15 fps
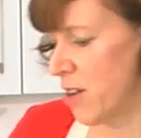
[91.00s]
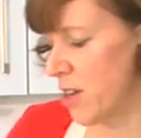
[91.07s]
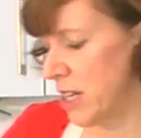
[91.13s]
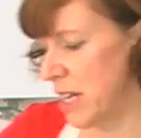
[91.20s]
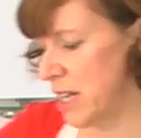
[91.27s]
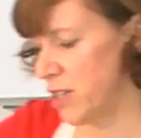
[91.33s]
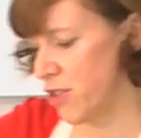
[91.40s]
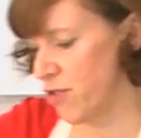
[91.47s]
you
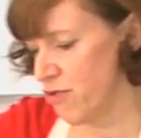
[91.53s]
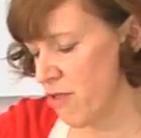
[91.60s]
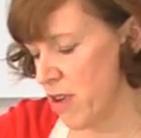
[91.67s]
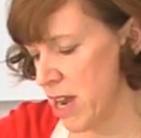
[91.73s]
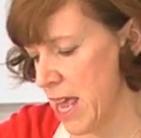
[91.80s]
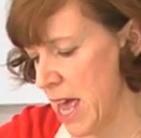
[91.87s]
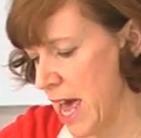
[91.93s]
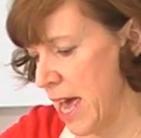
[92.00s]
need
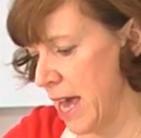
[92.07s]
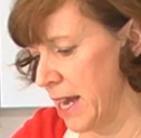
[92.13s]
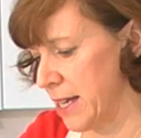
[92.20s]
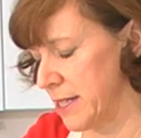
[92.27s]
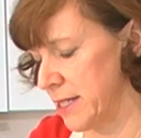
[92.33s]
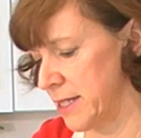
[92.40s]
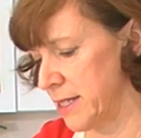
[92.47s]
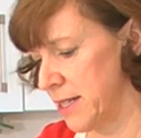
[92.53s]
3
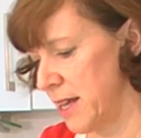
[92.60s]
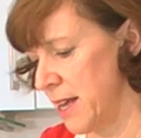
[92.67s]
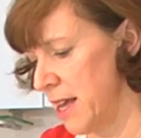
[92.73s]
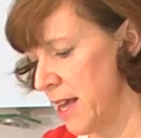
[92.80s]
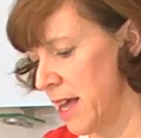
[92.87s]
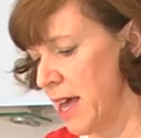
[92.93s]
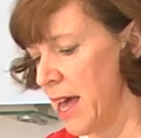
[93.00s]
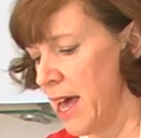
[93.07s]
eggs.
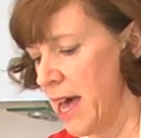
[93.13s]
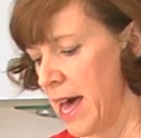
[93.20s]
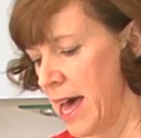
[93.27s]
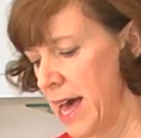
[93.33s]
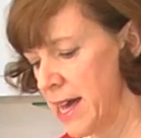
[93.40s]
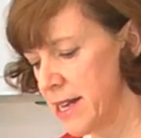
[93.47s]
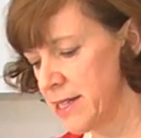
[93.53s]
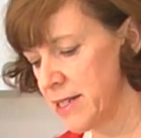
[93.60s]

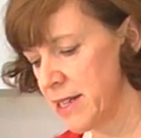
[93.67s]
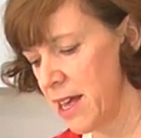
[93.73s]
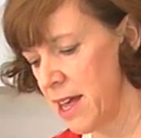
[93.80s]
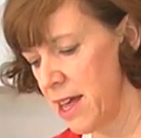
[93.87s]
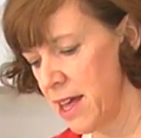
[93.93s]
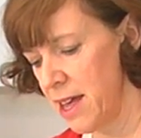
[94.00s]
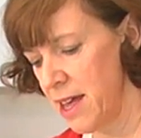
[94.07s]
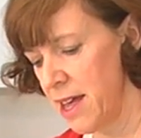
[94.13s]
And
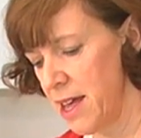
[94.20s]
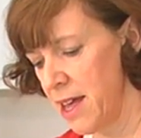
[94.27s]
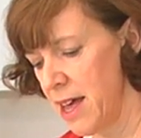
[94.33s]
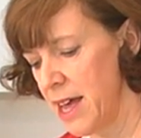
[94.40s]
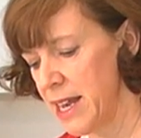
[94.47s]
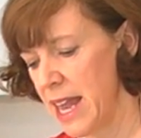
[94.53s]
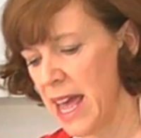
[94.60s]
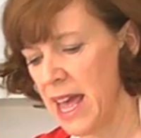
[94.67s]

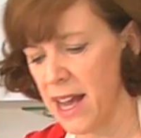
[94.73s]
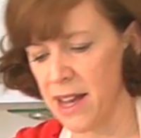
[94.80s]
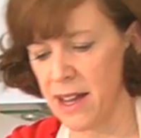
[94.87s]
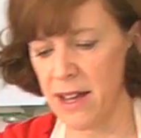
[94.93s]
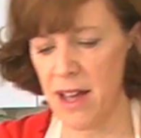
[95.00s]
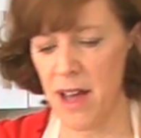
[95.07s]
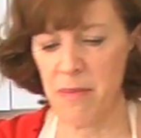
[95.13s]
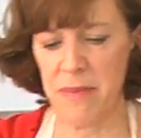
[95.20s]
an egg,
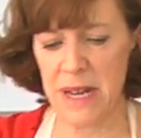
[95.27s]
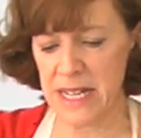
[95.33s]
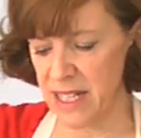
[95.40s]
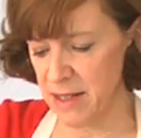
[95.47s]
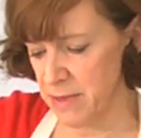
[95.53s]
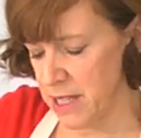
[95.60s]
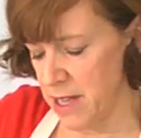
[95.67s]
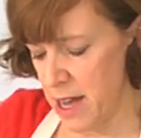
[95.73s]
a
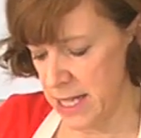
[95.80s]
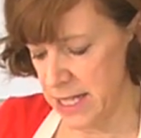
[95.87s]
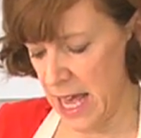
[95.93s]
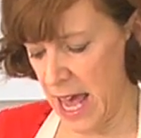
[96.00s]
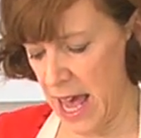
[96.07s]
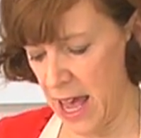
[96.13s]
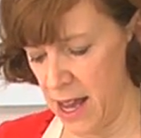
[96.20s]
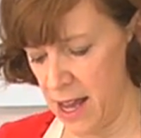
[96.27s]
medium-sized
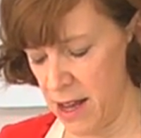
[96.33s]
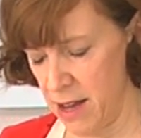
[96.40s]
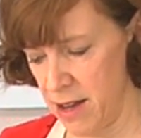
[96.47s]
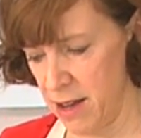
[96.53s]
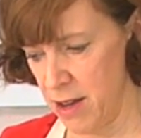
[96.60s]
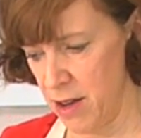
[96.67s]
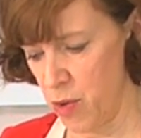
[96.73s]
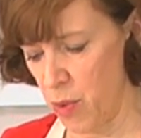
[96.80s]
egg,
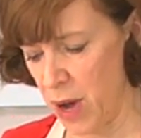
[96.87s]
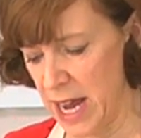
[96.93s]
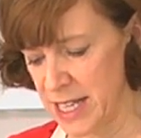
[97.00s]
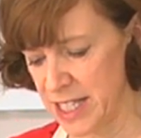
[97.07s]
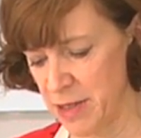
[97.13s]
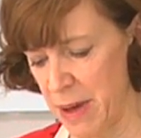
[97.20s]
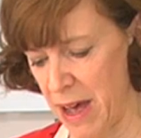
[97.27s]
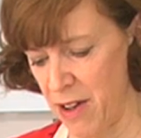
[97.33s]

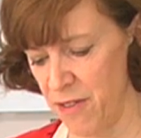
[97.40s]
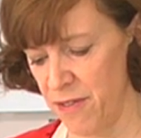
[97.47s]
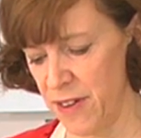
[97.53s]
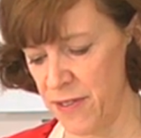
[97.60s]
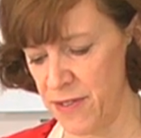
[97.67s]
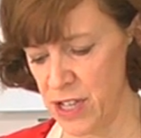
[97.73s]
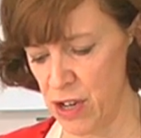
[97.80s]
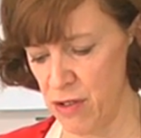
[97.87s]
weighs about
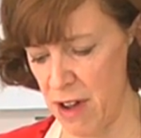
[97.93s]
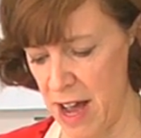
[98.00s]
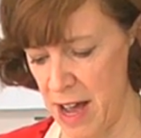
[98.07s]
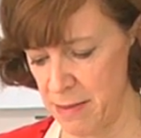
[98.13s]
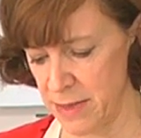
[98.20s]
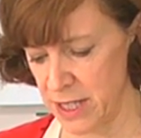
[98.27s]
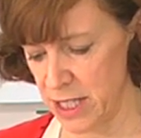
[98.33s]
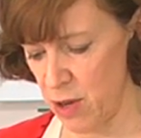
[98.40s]
50
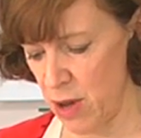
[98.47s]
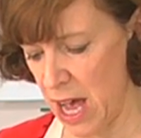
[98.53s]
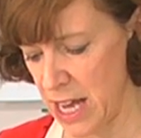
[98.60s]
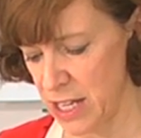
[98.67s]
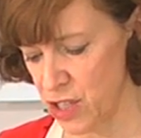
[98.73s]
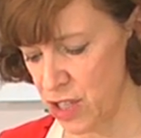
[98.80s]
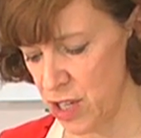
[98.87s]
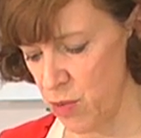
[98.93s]
grams. So
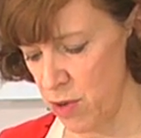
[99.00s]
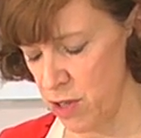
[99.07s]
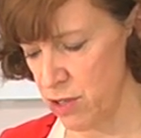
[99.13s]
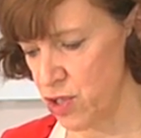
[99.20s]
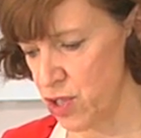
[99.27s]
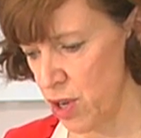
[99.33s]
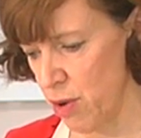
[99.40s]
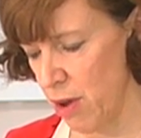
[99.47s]
actually what you're
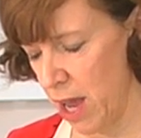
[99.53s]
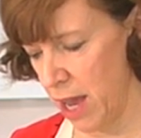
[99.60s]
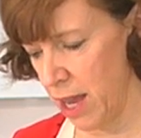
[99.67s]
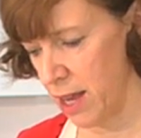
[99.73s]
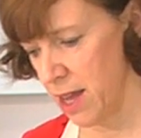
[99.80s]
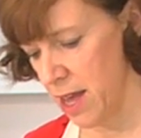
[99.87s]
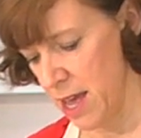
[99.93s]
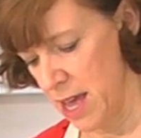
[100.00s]

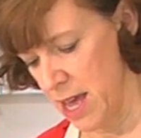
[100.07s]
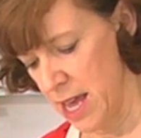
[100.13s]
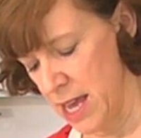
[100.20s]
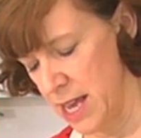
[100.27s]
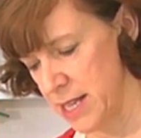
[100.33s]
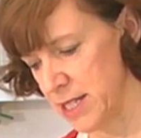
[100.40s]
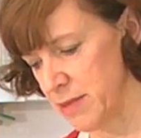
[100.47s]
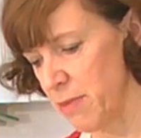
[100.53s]
doing
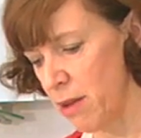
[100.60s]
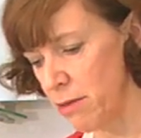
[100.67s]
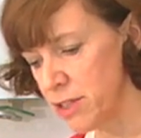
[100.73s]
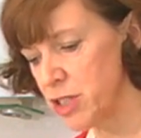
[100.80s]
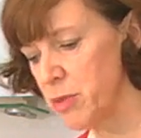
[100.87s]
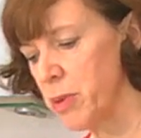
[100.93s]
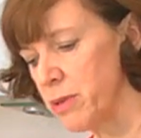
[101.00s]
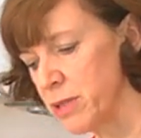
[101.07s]
is
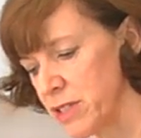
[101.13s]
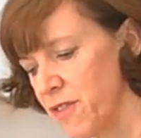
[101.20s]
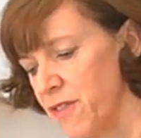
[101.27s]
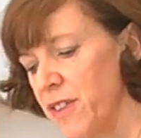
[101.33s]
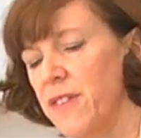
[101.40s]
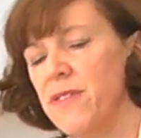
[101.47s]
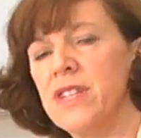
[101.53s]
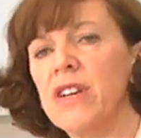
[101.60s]
multiples of
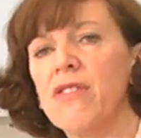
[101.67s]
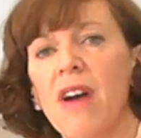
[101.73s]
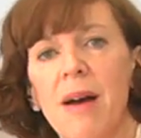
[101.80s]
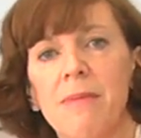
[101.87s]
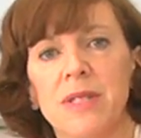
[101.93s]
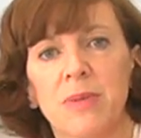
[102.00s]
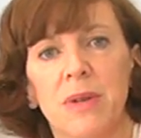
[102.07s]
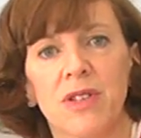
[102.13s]
50
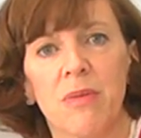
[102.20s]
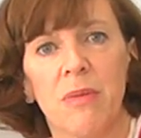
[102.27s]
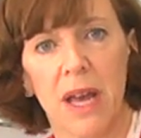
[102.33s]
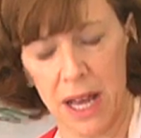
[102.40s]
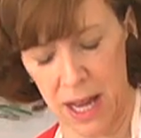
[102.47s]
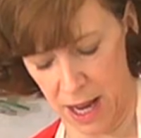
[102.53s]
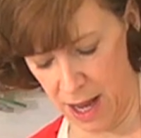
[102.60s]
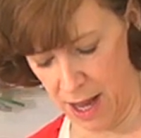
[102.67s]
grams when you're
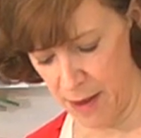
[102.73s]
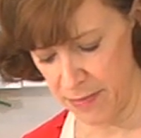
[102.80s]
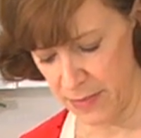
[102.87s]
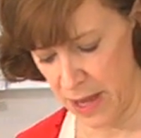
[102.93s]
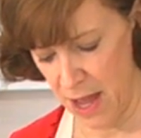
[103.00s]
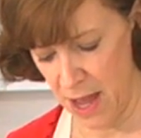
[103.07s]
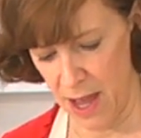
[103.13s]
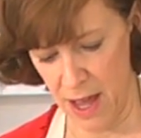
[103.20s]
making a
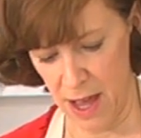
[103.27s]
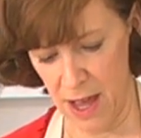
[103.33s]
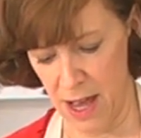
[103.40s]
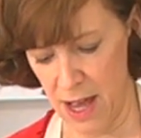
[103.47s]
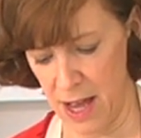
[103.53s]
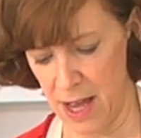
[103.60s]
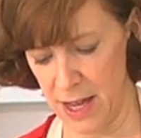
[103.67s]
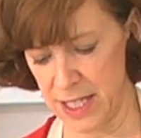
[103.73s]

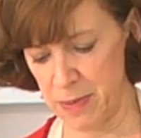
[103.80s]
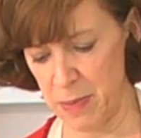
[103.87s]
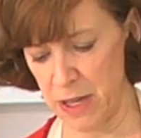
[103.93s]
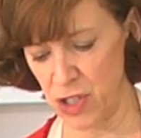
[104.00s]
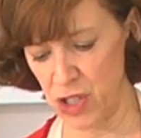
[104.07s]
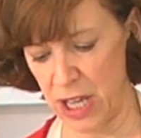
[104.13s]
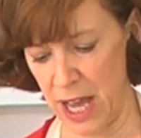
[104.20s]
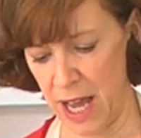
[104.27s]

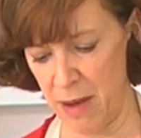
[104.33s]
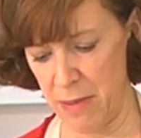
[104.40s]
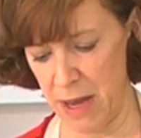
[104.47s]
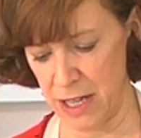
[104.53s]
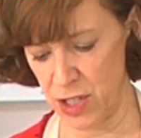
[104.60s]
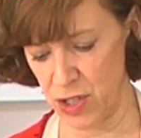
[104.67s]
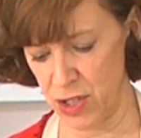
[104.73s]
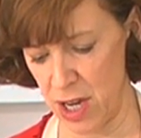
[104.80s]
sponge cake
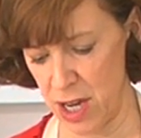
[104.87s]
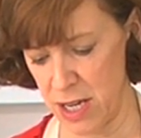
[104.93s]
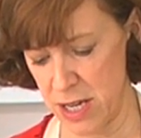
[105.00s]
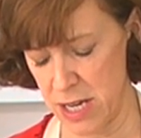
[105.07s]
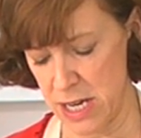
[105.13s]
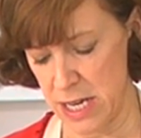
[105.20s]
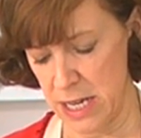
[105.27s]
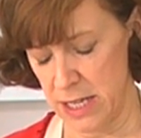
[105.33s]
mixture.
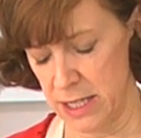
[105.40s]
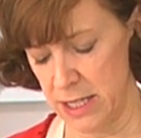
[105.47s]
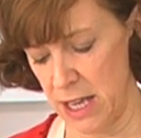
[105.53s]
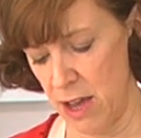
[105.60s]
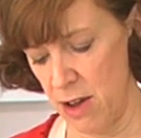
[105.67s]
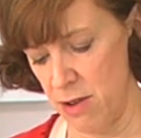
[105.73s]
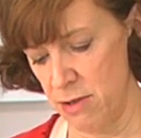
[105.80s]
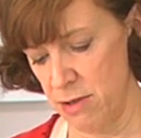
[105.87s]

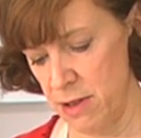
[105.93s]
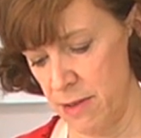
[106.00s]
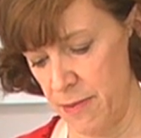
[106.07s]
So